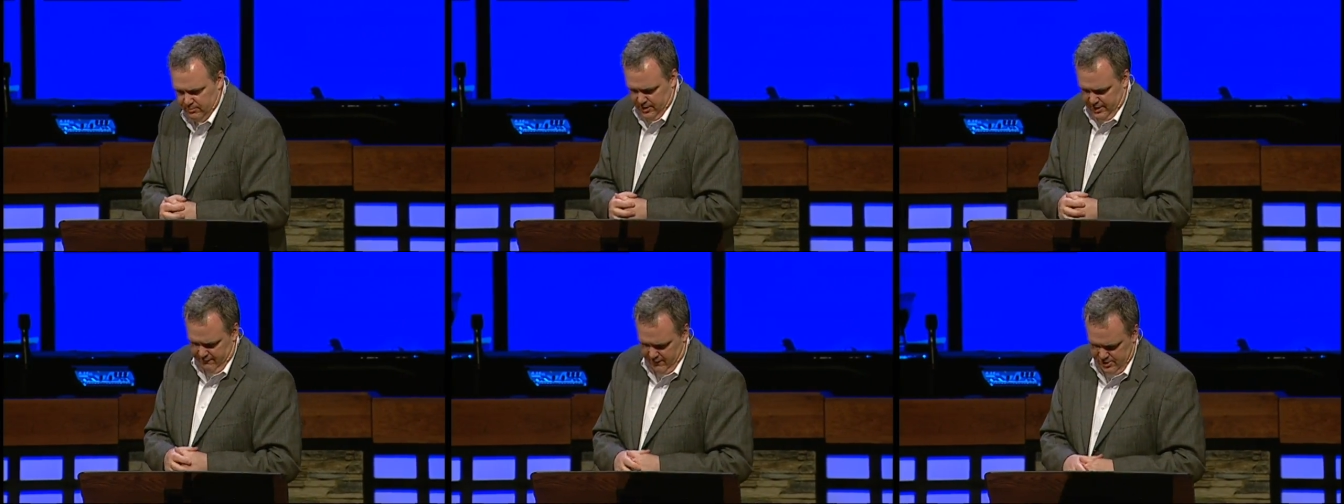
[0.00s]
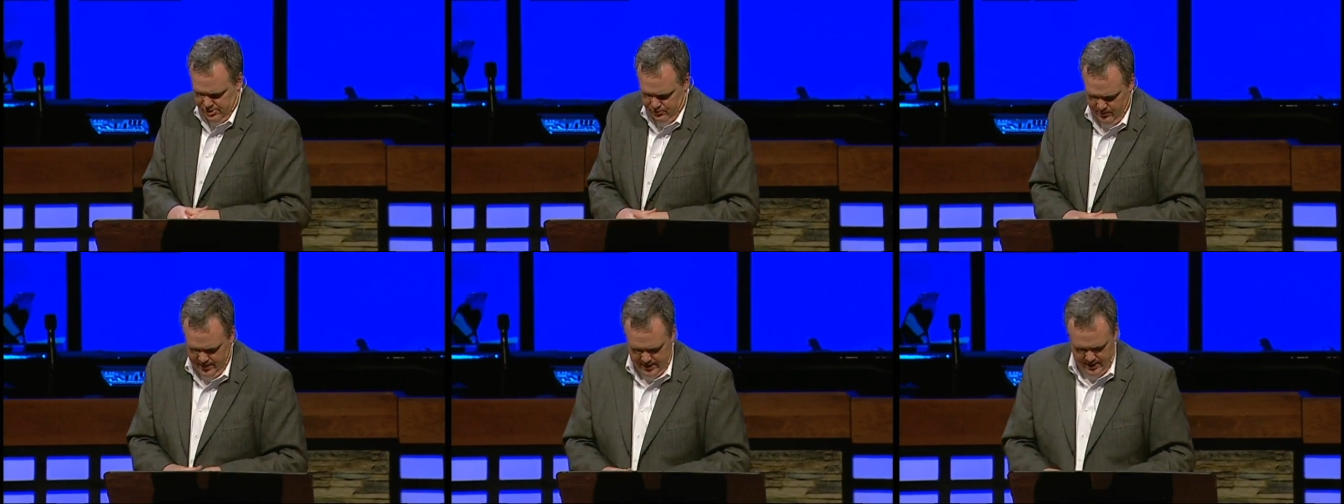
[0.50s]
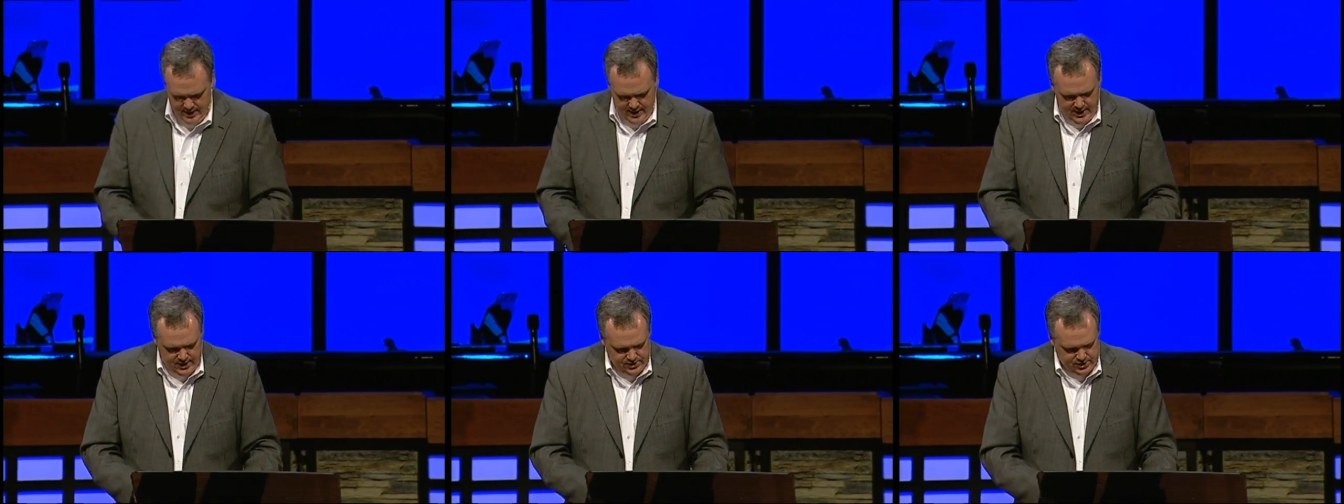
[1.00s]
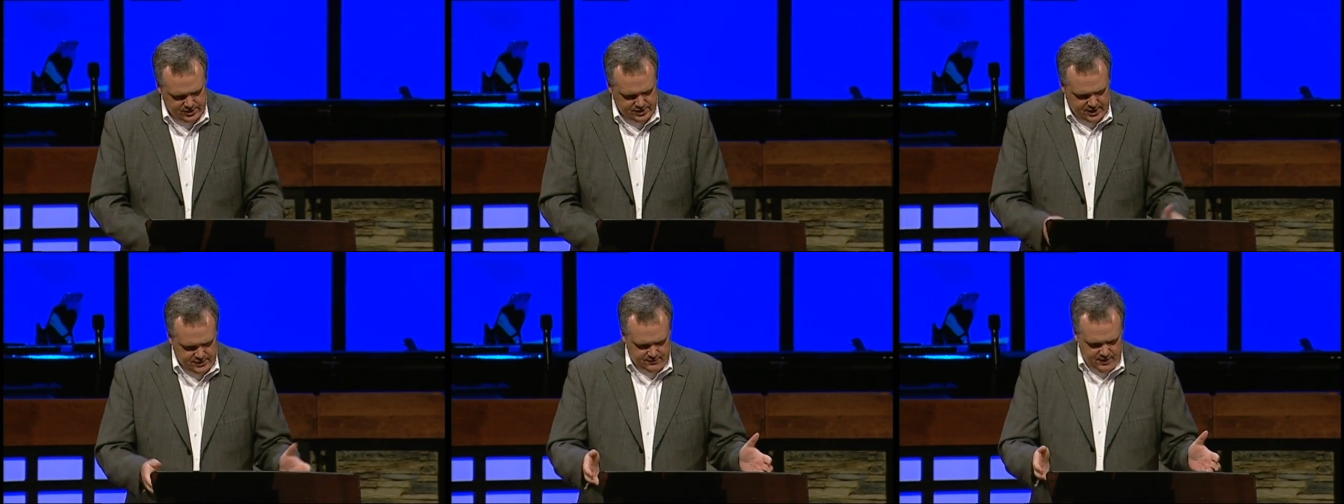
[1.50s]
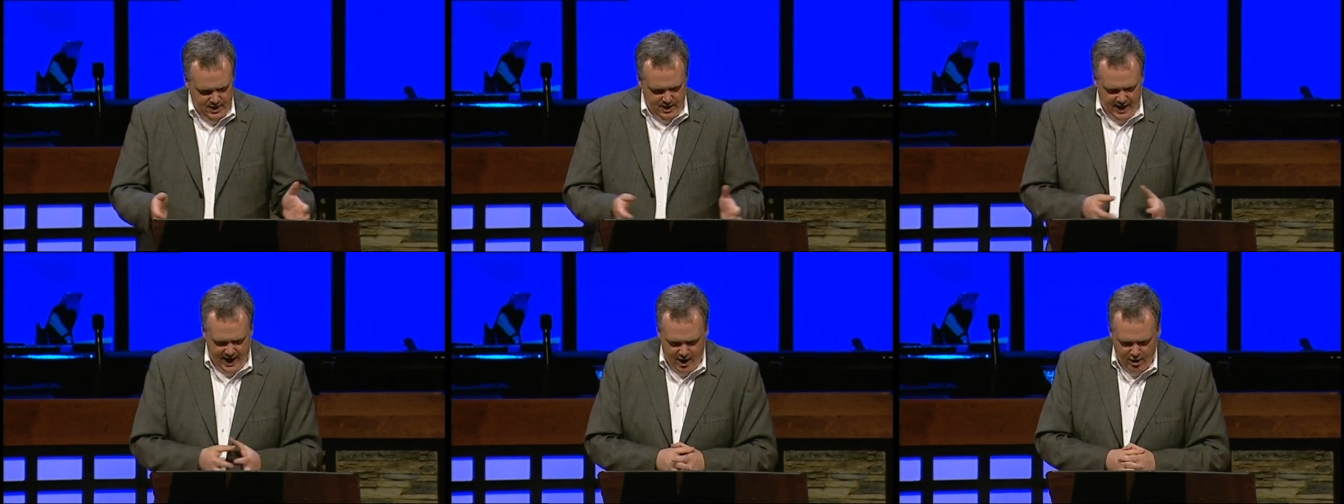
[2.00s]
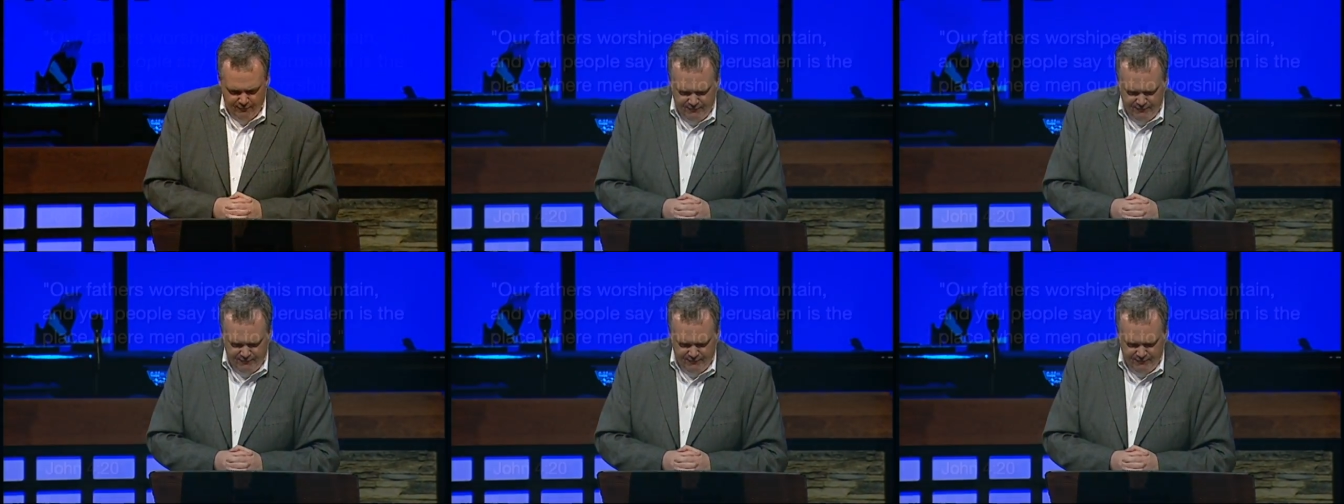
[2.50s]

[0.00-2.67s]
Look at verse 20. She says, Our